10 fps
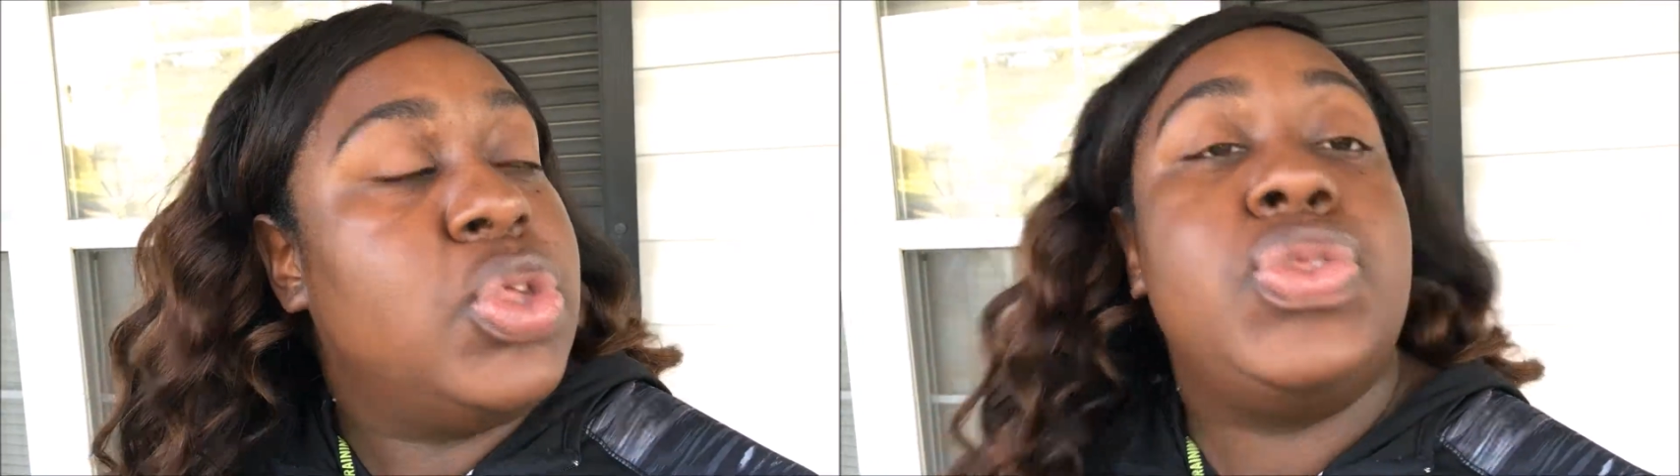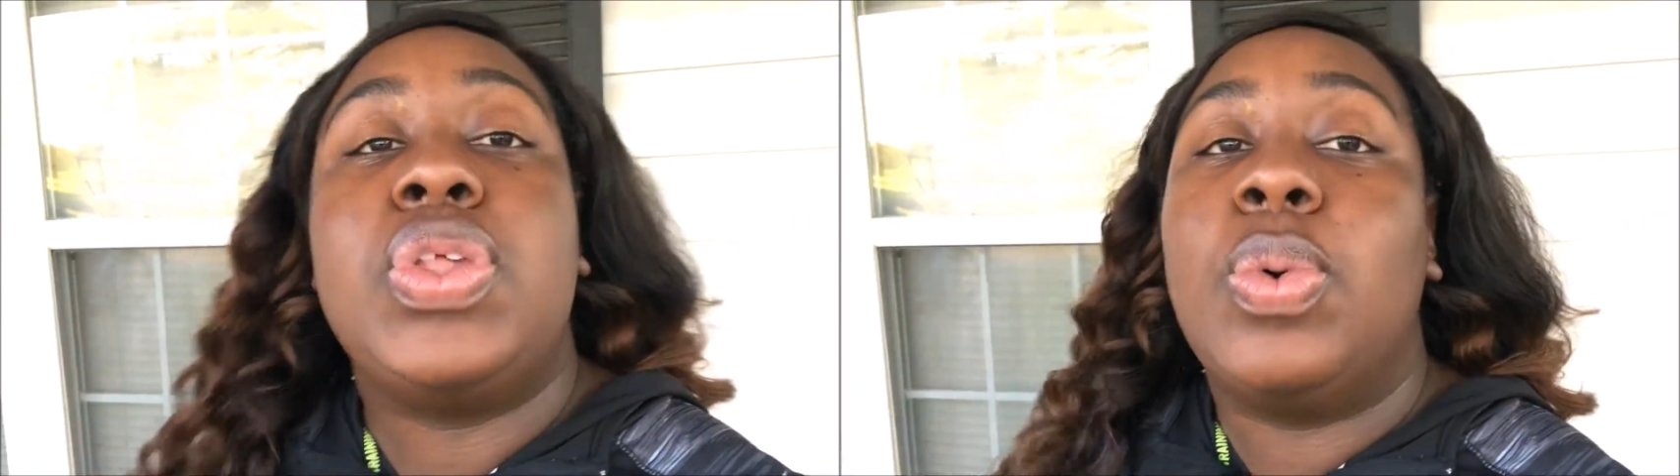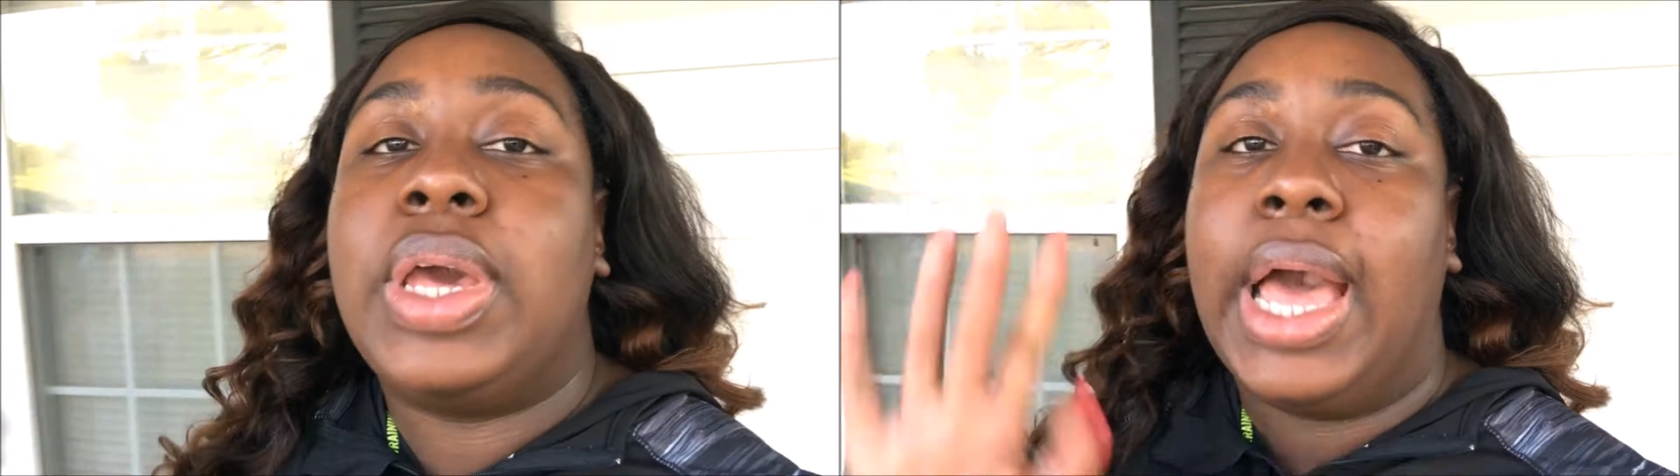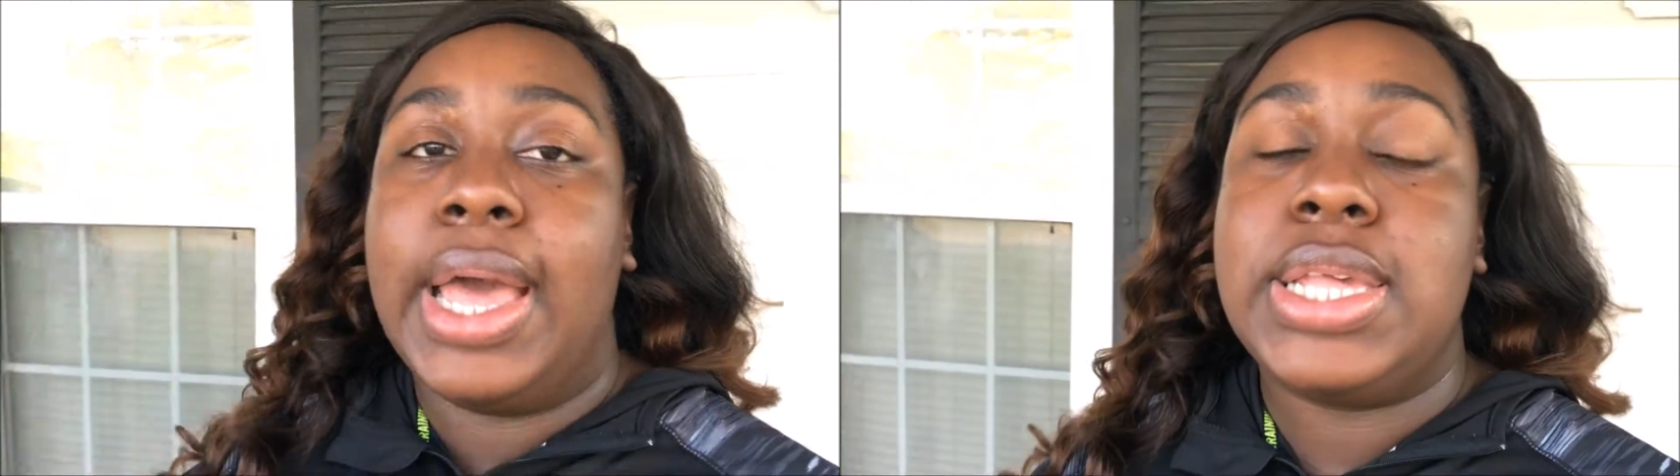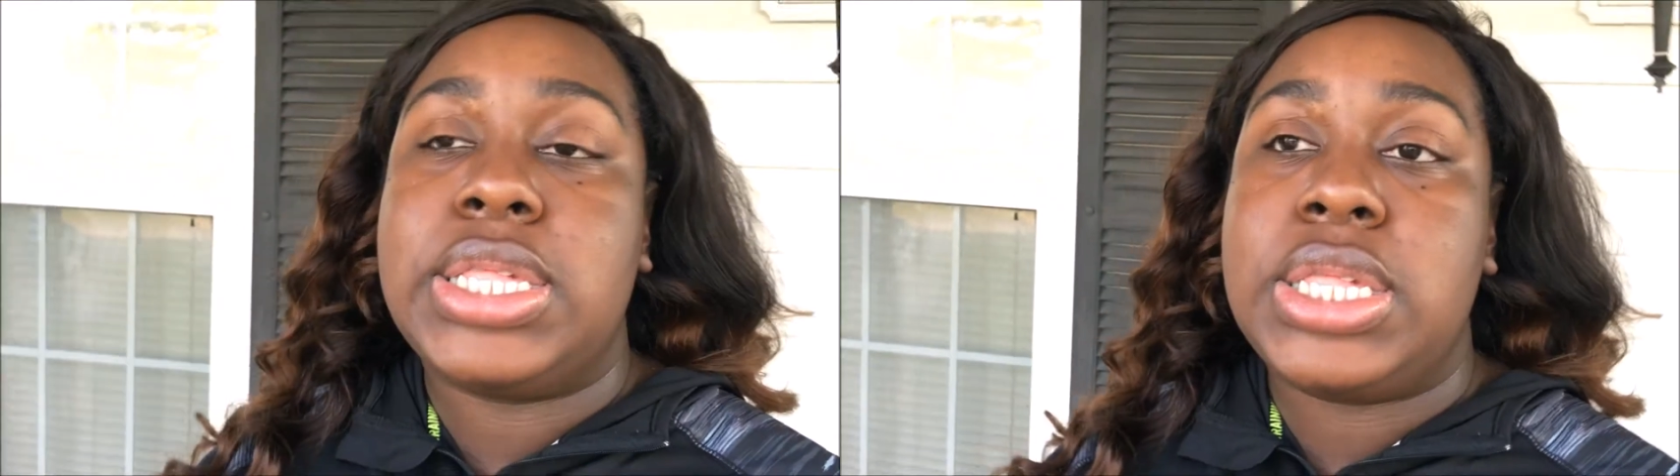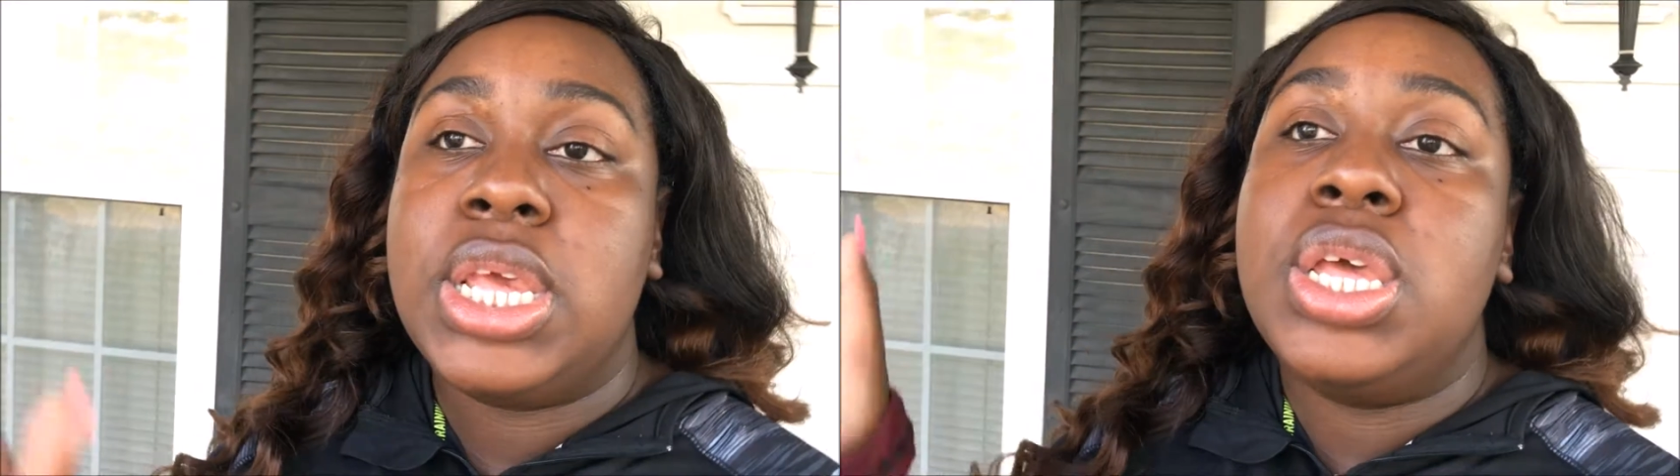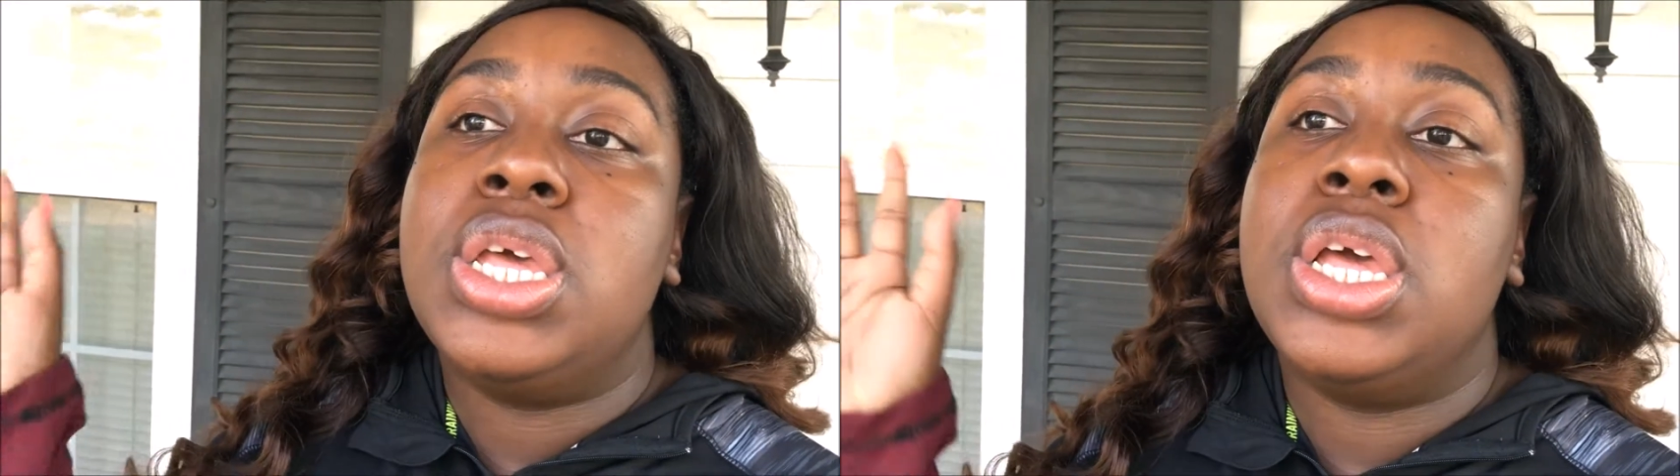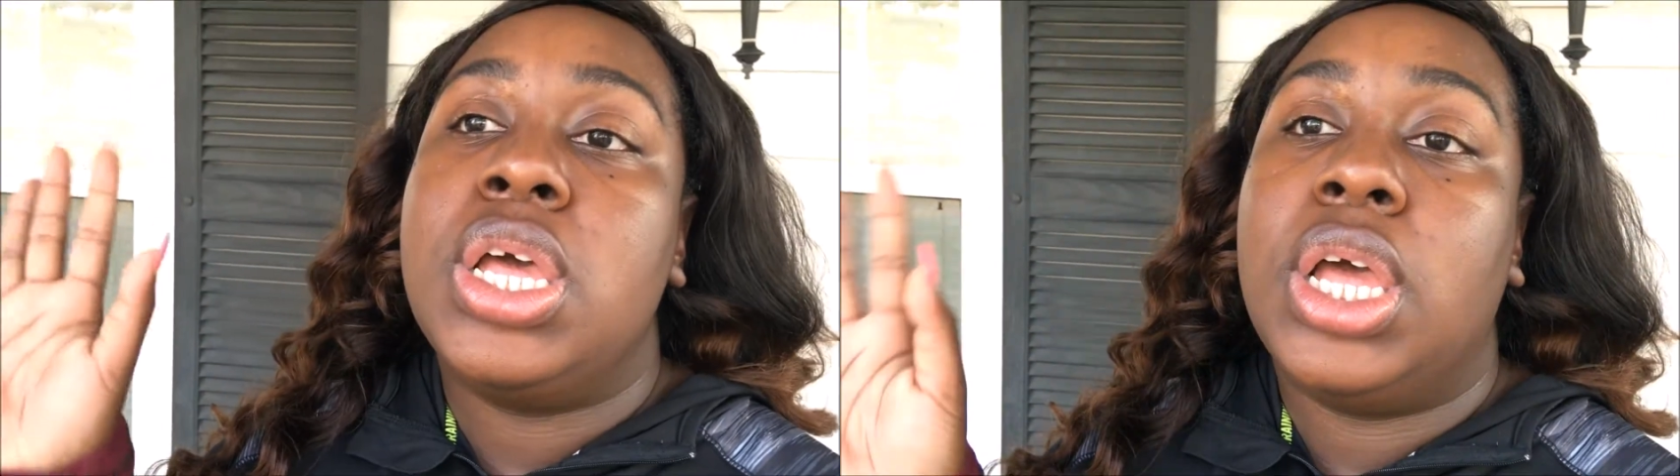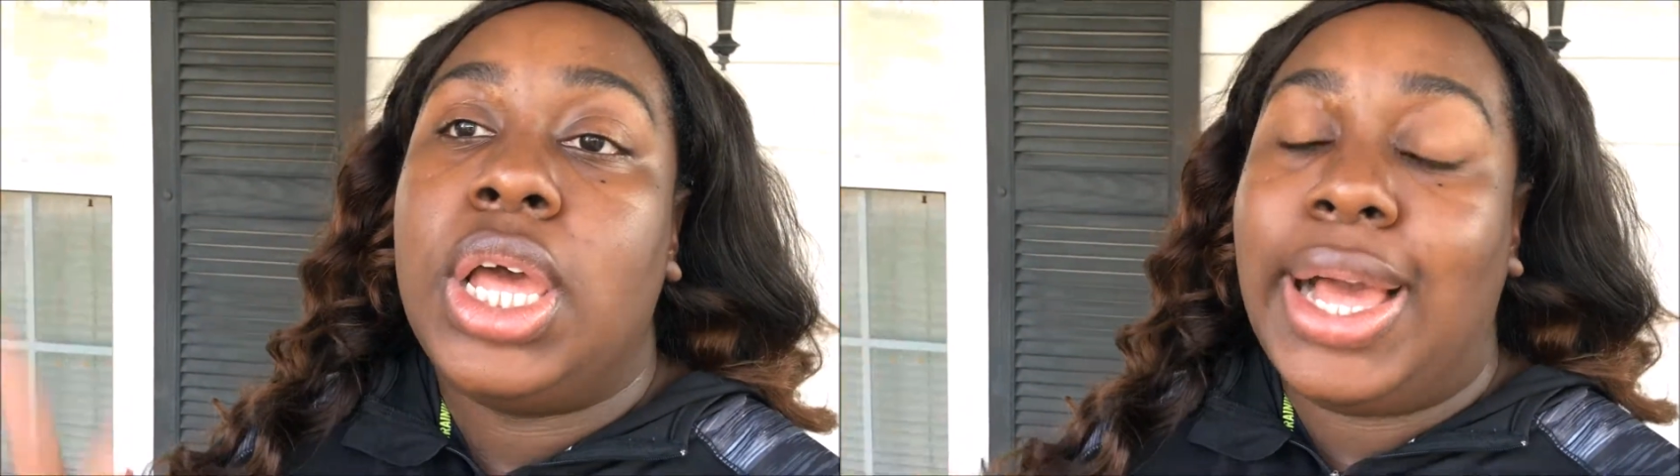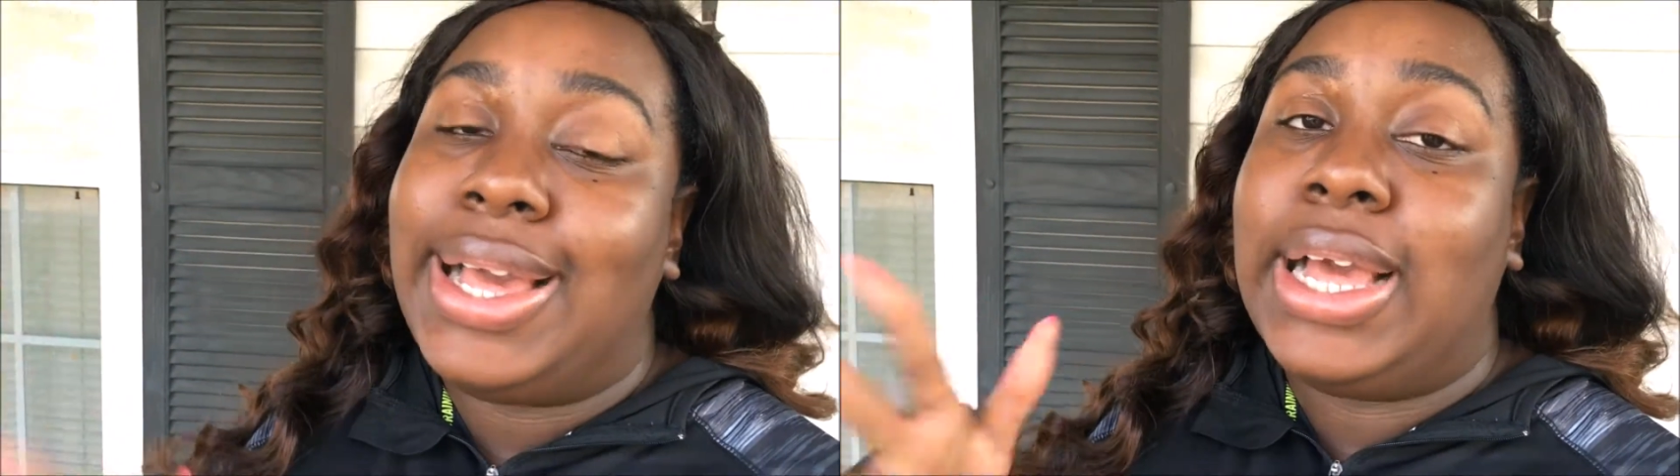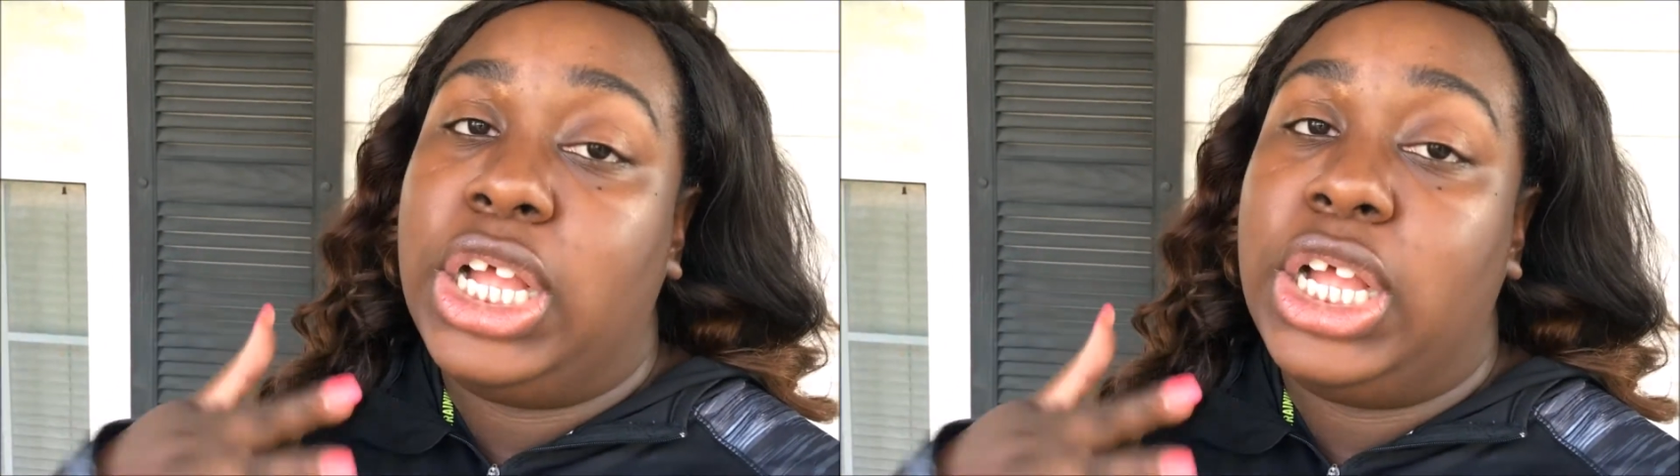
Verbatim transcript: So guys, I